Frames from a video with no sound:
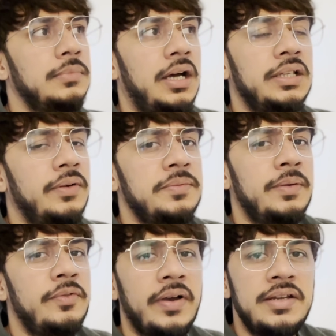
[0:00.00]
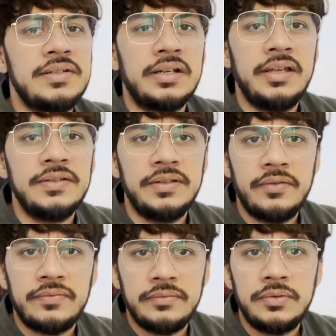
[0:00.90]
Otherwise, maybe financial gain is
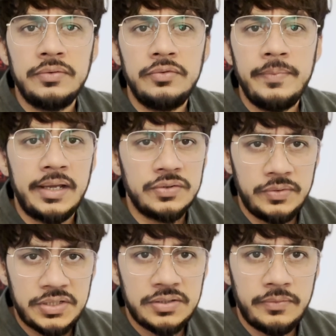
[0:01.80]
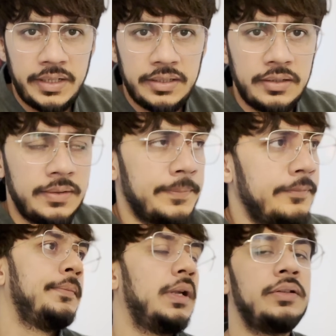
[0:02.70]
enough to make a switch, right?
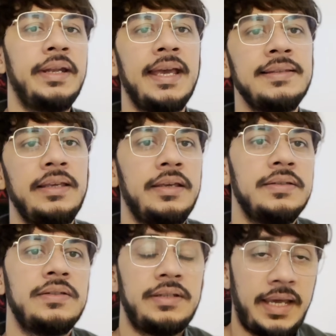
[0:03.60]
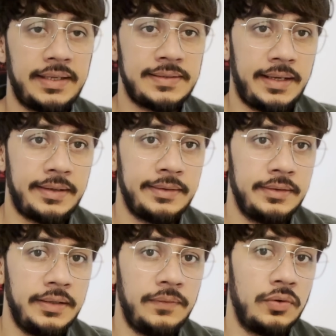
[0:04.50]
Now the next thing is tech stack.
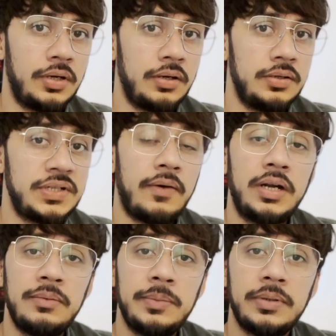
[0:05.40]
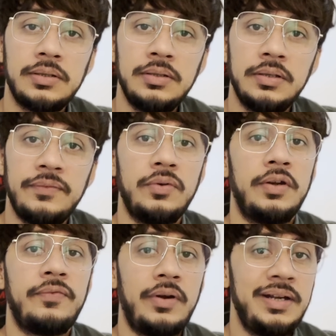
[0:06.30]
If you're a Java developer, if you're
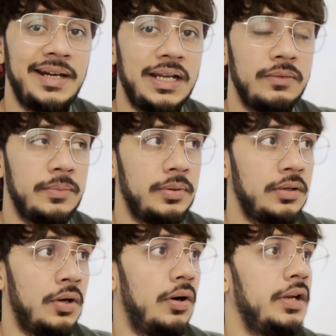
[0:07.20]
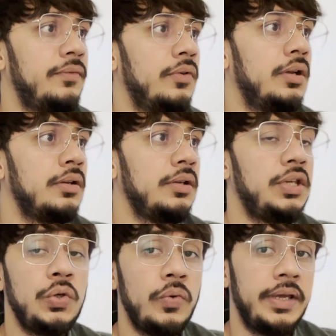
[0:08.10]
a front-end developer, or if you're a
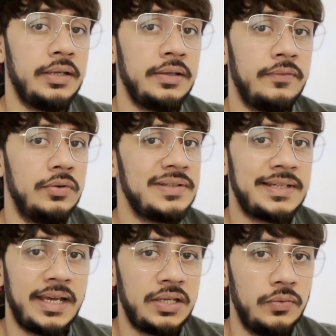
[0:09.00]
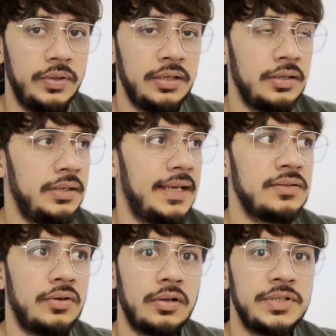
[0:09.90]
QA, full stack QA,
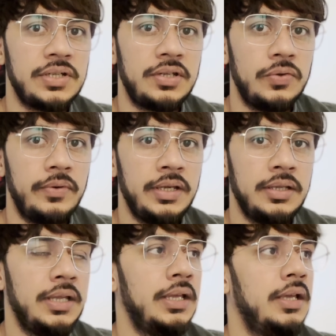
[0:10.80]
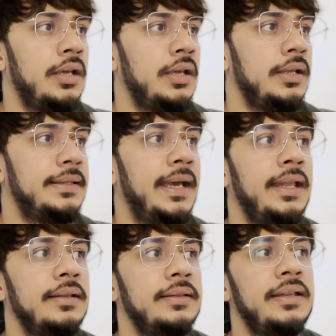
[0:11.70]
test automation QA,
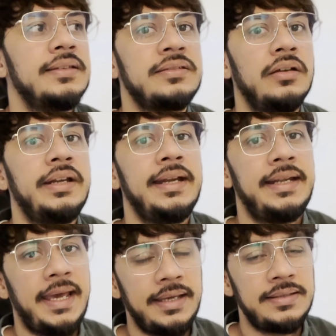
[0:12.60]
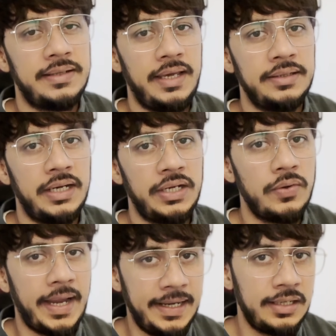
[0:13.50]
then there is a certain tech stack that
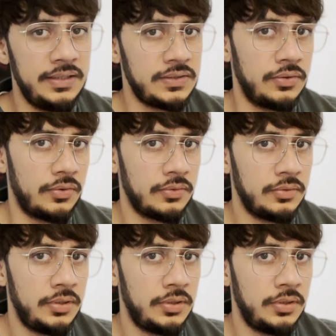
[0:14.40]
you at least know.